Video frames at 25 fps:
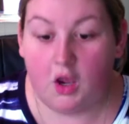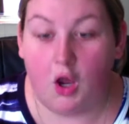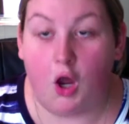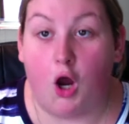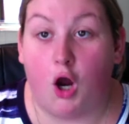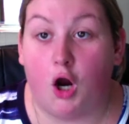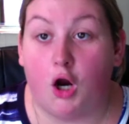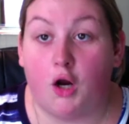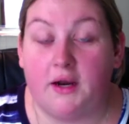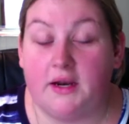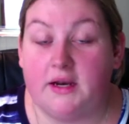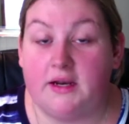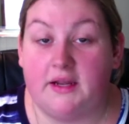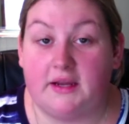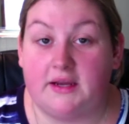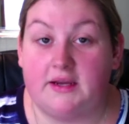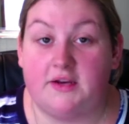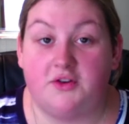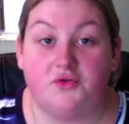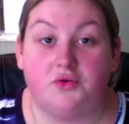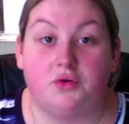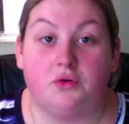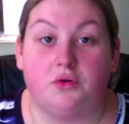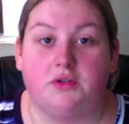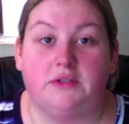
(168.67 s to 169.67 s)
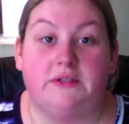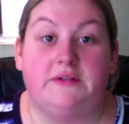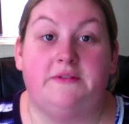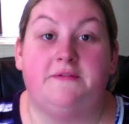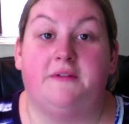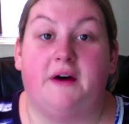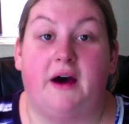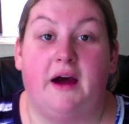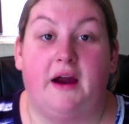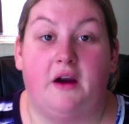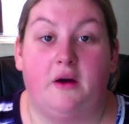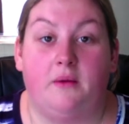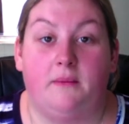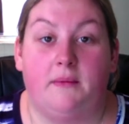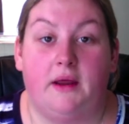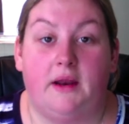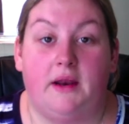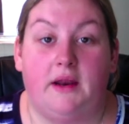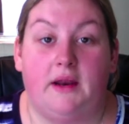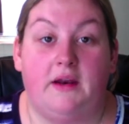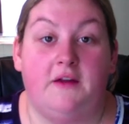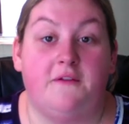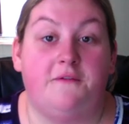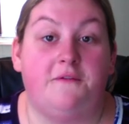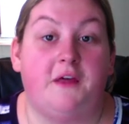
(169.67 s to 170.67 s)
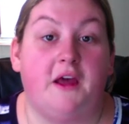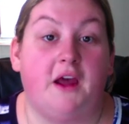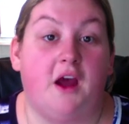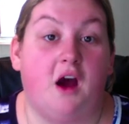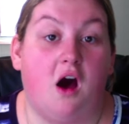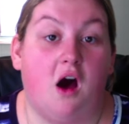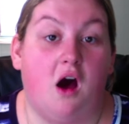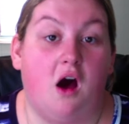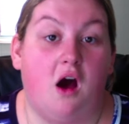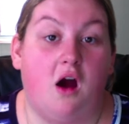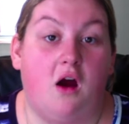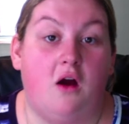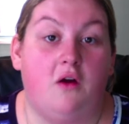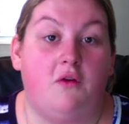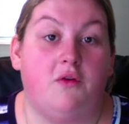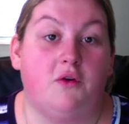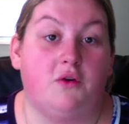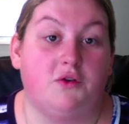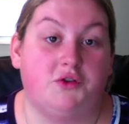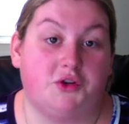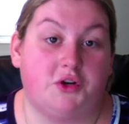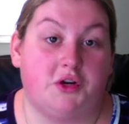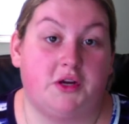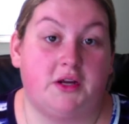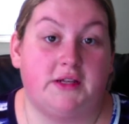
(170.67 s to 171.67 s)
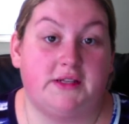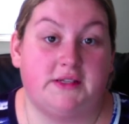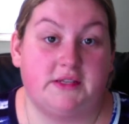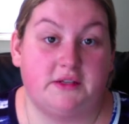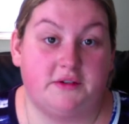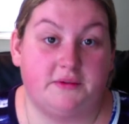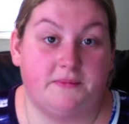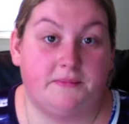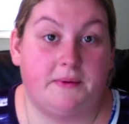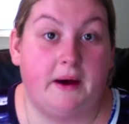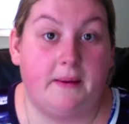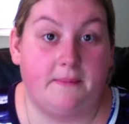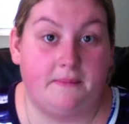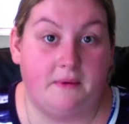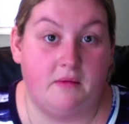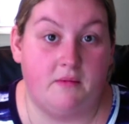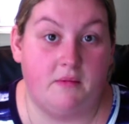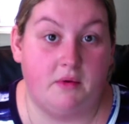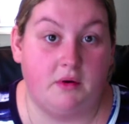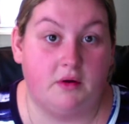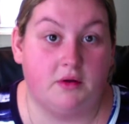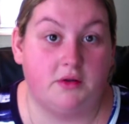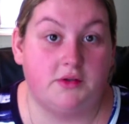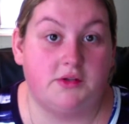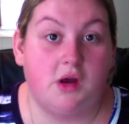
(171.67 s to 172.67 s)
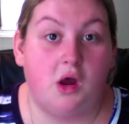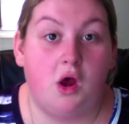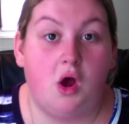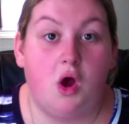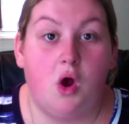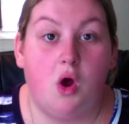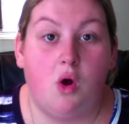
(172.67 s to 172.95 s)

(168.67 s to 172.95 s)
aren't in a controlled environment. And if they are, those are considered puppy mills,